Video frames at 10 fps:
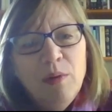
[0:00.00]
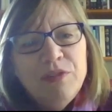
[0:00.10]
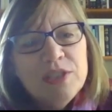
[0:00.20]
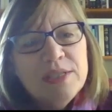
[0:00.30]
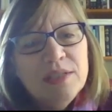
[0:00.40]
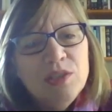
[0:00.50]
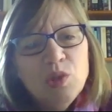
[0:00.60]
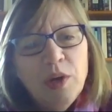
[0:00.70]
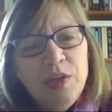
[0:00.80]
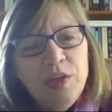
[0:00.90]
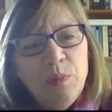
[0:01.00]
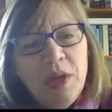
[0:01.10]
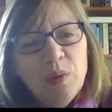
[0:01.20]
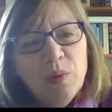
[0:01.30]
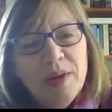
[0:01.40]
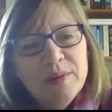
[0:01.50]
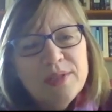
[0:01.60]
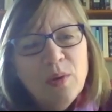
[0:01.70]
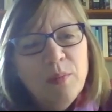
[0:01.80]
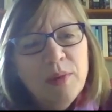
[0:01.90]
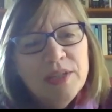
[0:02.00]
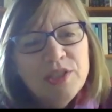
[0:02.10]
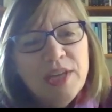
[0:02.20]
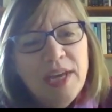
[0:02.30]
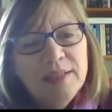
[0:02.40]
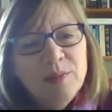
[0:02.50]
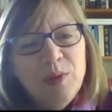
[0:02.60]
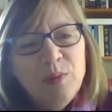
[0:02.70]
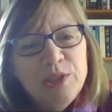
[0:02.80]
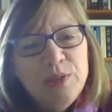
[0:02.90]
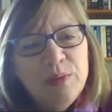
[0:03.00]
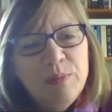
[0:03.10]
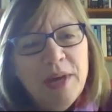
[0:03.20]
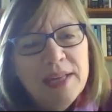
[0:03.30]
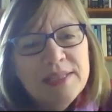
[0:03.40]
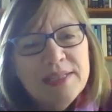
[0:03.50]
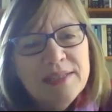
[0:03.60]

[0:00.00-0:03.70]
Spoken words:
just enjoyed you being around so much. Katlyn, we wish you the best.